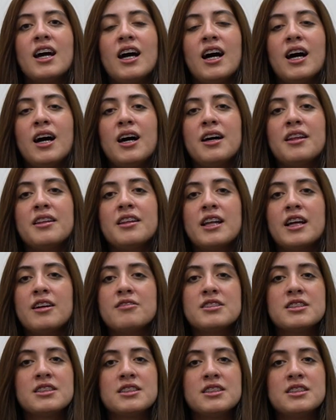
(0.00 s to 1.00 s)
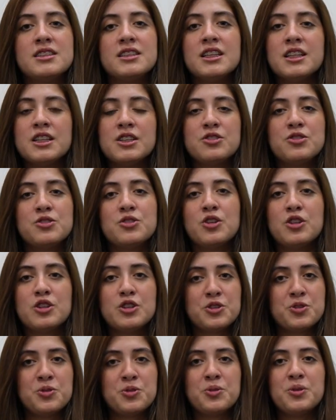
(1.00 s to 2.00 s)
uh, that I was needing to go
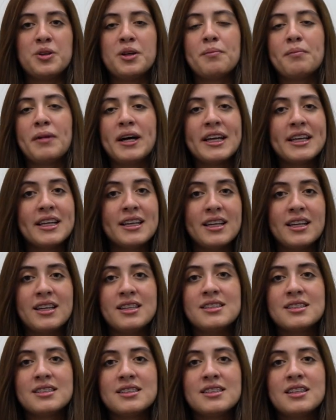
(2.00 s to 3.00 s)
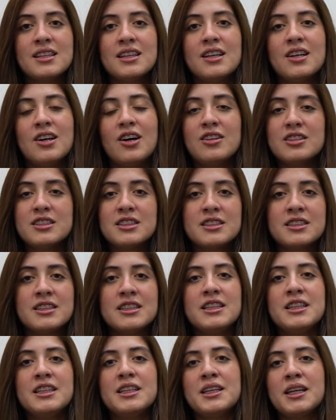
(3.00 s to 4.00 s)
through in my case.
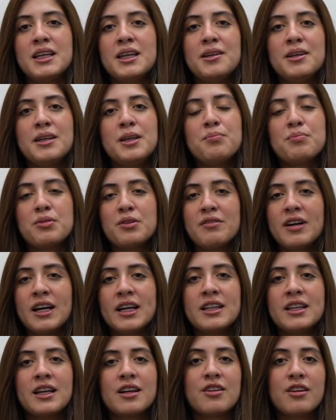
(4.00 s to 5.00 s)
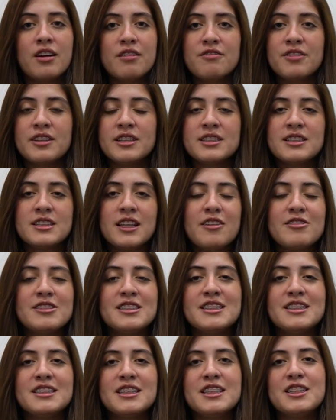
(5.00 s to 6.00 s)
Honestly, he gave, he provided that confidence that I
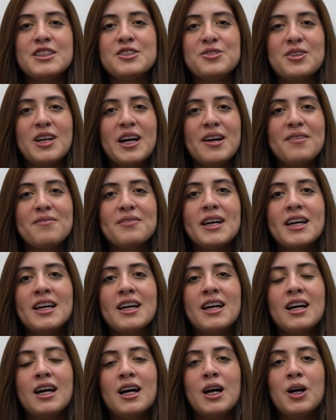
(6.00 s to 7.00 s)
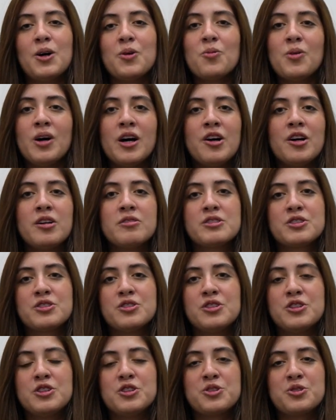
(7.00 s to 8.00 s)
was needing to have uh, while I was
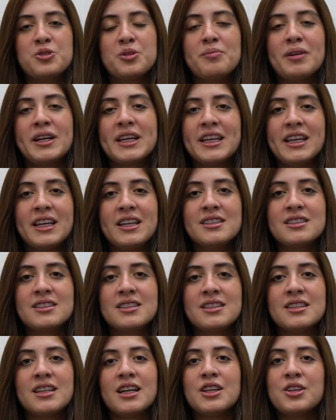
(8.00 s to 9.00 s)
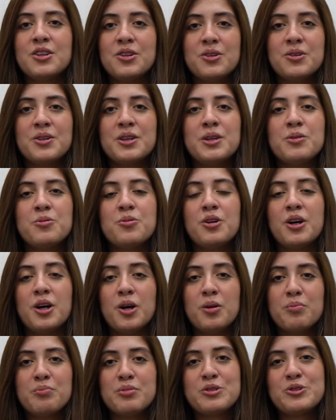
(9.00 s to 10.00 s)
going through in my case, and I know he will
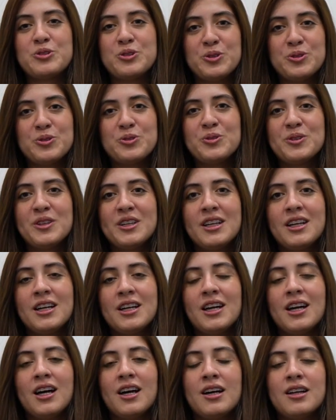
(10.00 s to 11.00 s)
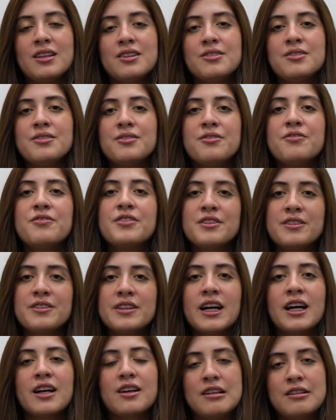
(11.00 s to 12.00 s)
help you too. Uh, to feel
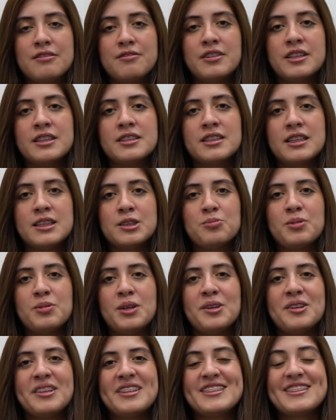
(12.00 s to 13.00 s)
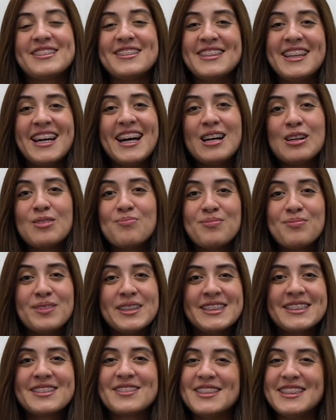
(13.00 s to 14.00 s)
that confidence as well. So yeah,
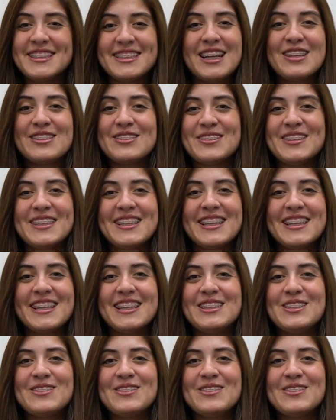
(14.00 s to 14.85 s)
please reach out to him and